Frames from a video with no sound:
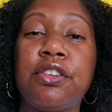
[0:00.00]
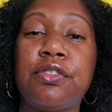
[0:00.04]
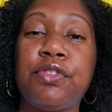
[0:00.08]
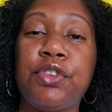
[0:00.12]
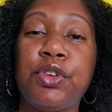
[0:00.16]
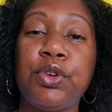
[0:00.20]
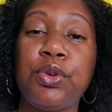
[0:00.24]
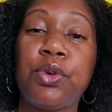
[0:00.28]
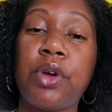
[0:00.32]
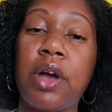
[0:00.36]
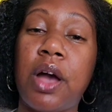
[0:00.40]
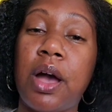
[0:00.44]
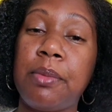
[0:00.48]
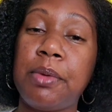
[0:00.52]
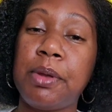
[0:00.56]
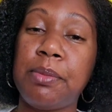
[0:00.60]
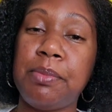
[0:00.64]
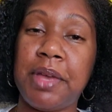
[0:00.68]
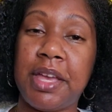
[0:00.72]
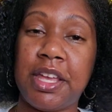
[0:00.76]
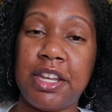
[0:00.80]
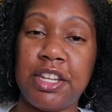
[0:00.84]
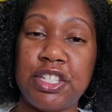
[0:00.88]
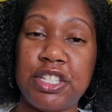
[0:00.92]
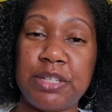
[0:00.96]
are a few common
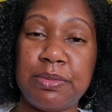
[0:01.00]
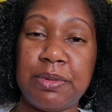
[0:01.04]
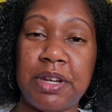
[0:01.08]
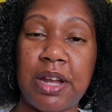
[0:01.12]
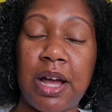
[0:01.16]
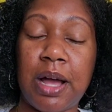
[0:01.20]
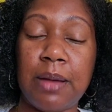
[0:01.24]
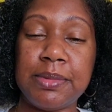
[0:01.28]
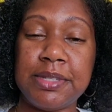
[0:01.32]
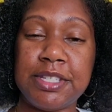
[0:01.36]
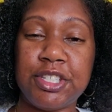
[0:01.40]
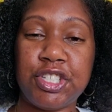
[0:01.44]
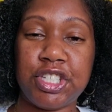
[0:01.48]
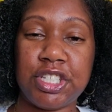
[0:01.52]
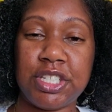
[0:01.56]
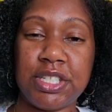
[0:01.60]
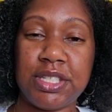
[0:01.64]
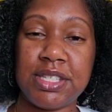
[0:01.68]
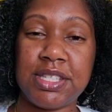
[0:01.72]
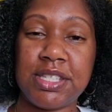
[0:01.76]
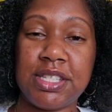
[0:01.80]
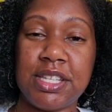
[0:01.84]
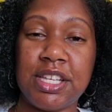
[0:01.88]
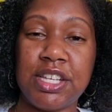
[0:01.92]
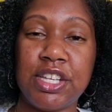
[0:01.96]
management
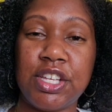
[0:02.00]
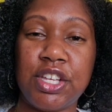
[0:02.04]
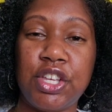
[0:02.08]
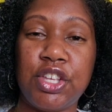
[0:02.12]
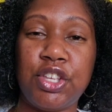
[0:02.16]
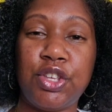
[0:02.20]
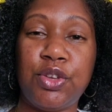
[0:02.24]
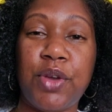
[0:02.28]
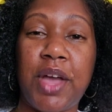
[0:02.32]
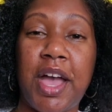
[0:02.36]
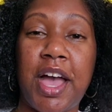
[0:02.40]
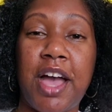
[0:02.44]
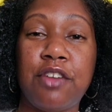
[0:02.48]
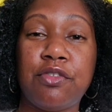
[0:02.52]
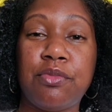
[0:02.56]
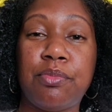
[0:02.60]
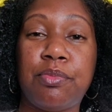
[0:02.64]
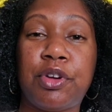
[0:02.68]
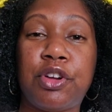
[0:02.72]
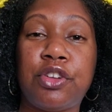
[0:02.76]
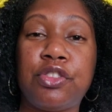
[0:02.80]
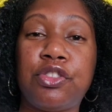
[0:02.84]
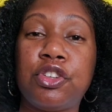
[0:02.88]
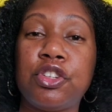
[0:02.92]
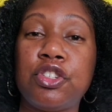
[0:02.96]
options. You have
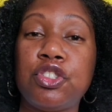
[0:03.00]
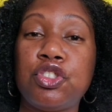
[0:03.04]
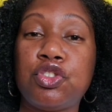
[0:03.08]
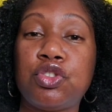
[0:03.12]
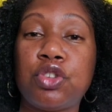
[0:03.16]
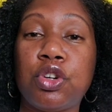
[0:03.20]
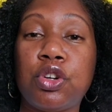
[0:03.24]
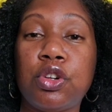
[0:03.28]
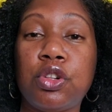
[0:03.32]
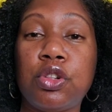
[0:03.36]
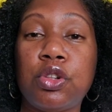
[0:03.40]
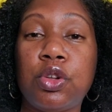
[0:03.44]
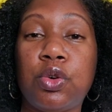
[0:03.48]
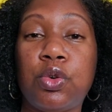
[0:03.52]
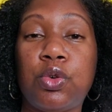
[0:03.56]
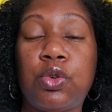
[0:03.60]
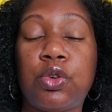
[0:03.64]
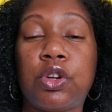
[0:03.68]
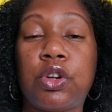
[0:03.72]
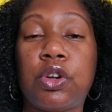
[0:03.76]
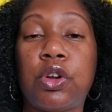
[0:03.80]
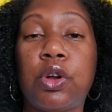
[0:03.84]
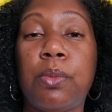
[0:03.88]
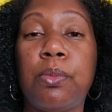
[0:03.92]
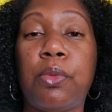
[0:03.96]
birth control
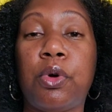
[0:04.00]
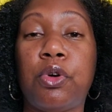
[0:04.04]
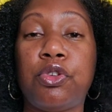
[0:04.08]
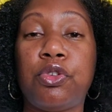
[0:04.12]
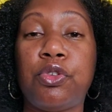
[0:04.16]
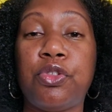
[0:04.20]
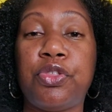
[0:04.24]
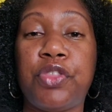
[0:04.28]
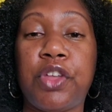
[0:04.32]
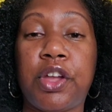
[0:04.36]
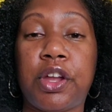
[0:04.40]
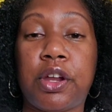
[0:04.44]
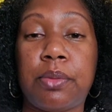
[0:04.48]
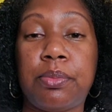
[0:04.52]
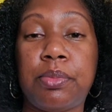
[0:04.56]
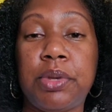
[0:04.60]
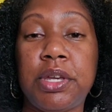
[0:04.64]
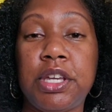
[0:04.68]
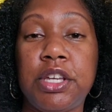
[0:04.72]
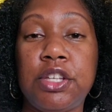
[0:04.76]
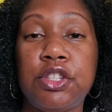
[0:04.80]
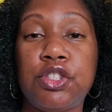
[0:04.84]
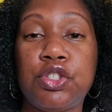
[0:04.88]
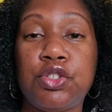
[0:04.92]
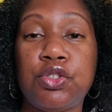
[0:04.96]
or hormonal
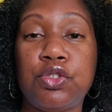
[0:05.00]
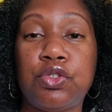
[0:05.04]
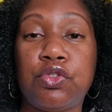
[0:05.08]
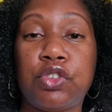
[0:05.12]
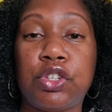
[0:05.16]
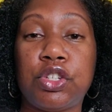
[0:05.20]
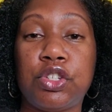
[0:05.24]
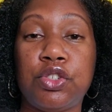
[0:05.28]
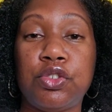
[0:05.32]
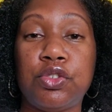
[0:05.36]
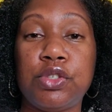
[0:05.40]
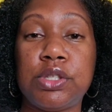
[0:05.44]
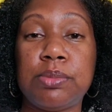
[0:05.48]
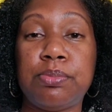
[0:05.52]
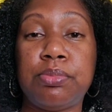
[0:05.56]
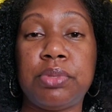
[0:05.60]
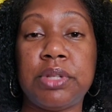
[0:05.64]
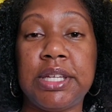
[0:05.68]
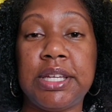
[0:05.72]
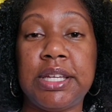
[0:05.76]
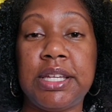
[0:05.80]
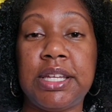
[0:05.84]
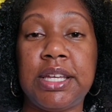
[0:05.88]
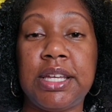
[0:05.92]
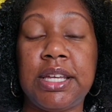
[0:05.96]
therapy to reduce
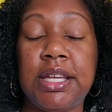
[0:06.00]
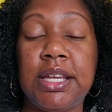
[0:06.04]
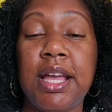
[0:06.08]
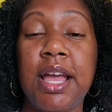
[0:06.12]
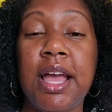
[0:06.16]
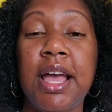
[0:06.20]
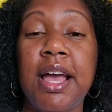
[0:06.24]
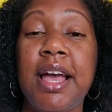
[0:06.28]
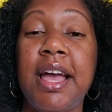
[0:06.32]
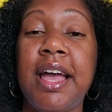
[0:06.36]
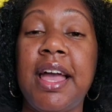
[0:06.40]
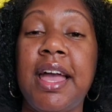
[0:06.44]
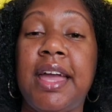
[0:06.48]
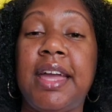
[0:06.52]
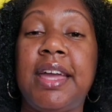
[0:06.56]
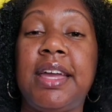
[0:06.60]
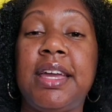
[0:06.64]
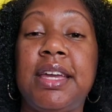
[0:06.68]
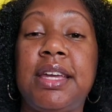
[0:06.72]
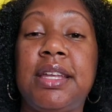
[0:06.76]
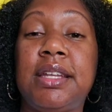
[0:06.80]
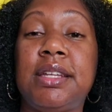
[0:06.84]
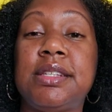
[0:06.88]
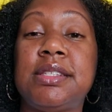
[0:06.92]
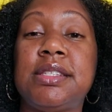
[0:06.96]
bleeding
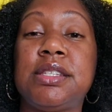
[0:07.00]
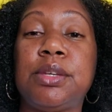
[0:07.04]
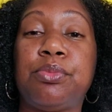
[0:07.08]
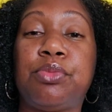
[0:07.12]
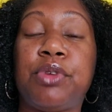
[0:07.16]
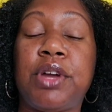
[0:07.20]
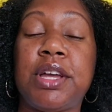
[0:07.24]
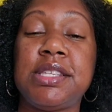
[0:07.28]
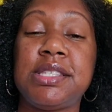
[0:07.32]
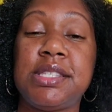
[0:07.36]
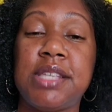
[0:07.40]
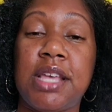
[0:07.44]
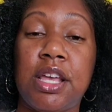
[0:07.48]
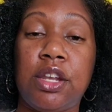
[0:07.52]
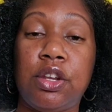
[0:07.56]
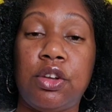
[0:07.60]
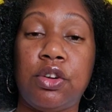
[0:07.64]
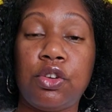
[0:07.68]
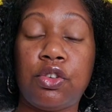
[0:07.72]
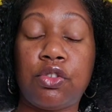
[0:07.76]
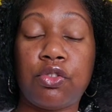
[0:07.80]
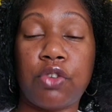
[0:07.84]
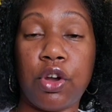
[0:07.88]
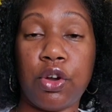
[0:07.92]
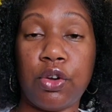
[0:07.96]
and suppress
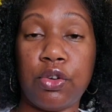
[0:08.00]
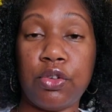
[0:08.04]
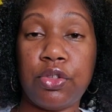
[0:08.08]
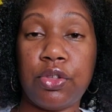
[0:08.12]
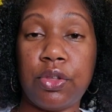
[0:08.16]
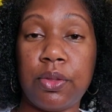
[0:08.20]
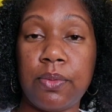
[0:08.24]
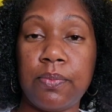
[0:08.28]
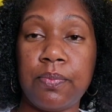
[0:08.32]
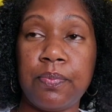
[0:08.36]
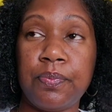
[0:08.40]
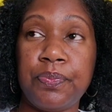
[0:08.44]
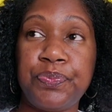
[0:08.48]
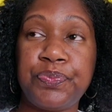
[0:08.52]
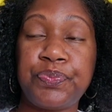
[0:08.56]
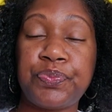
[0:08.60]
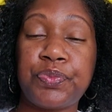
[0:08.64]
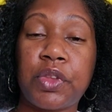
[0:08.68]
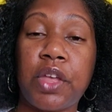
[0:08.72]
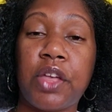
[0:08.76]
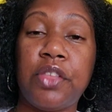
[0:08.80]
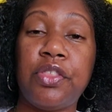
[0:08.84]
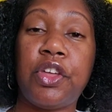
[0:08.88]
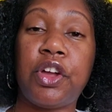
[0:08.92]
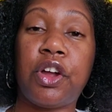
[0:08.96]
endo growth.
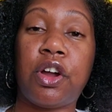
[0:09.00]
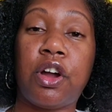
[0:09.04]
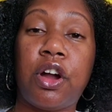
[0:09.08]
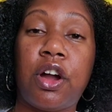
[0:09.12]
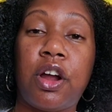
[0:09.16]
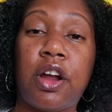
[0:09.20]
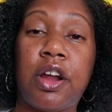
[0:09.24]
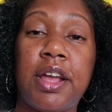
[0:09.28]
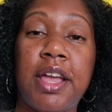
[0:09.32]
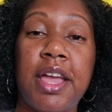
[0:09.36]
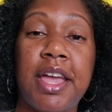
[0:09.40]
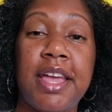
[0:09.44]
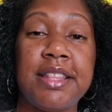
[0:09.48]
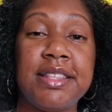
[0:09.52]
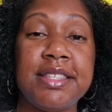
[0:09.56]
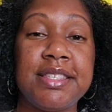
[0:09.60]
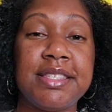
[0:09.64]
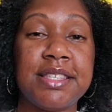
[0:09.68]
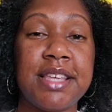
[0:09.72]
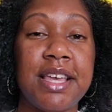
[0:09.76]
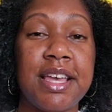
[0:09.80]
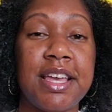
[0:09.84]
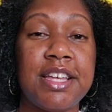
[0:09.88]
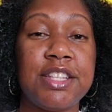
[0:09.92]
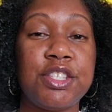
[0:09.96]
There are
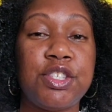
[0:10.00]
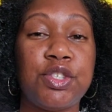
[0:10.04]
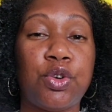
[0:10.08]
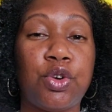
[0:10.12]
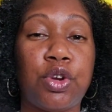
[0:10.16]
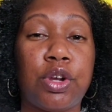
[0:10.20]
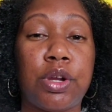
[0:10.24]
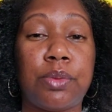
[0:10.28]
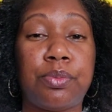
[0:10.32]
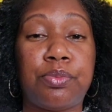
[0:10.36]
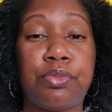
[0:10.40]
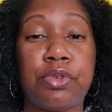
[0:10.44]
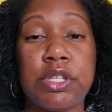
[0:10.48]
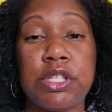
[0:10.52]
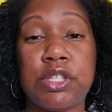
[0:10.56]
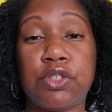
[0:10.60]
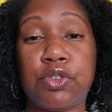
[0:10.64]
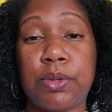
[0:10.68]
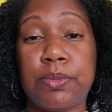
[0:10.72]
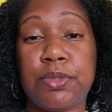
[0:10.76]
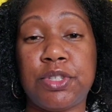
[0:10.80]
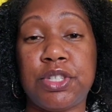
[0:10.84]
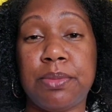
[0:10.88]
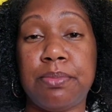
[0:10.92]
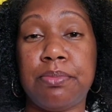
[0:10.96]
NSAIDs or
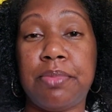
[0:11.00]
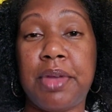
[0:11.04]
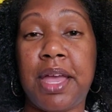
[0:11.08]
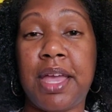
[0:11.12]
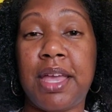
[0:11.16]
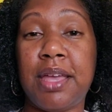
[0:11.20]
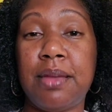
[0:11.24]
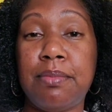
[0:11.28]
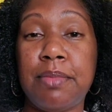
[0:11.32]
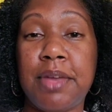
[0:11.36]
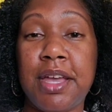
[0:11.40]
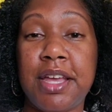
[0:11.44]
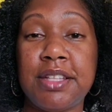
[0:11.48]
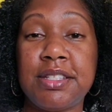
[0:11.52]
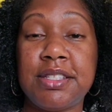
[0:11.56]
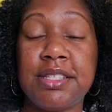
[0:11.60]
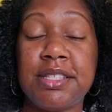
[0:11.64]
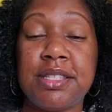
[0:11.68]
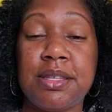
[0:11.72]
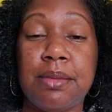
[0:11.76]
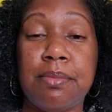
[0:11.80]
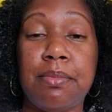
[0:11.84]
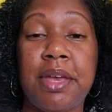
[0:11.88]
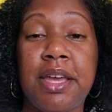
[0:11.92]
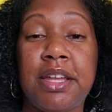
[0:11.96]
prescription pain
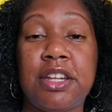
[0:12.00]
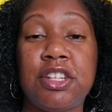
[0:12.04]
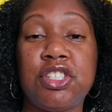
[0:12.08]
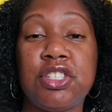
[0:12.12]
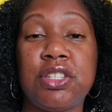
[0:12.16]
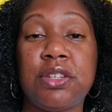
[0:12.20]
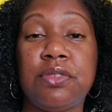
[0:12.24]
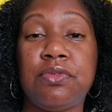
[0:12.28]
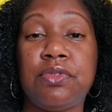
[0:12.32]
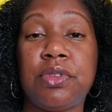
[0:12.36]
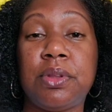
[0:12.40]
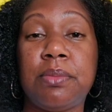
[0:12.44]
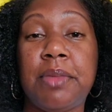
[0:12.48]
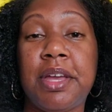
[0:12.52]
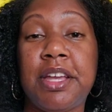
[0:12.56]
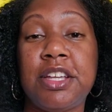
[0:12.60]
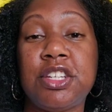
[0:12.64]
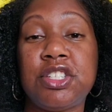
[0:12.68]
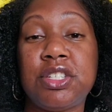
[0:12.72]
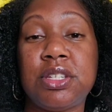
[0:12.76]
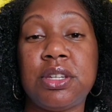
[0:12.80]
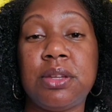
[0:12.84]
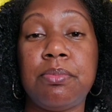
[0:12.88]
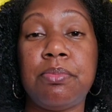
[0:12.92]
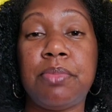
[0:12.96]
meds to manage
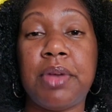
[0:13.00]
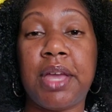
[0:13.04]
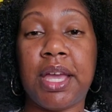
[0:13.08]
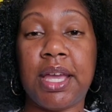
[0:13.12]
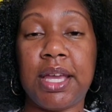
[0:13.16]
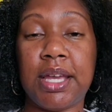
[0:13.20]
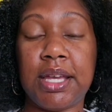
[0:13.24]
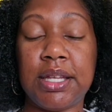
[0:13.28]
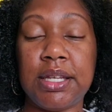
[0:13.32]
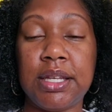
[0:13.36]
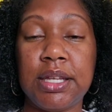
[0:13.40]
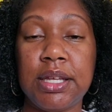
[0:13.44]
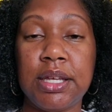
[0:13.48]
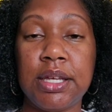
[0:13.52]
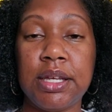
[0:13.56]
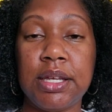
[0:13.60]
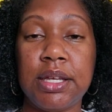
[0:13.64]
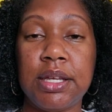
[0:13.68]
inflammation and pain.